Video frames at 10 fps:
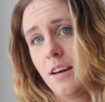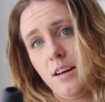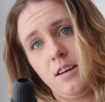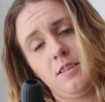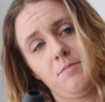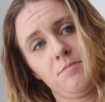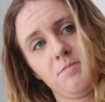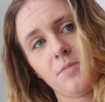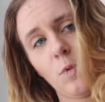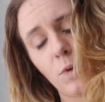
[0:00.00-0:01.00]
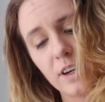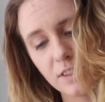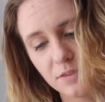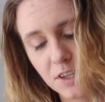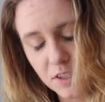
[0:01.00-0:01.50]
When I
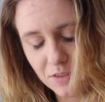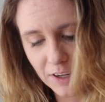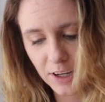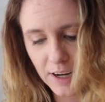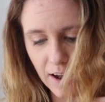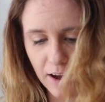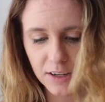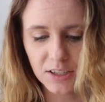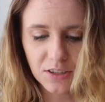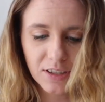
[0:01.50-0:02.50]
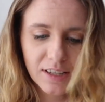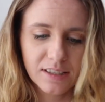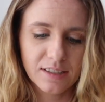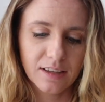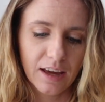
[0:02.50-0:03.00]
was first figuring out how to do
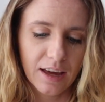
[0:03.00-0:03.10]
this,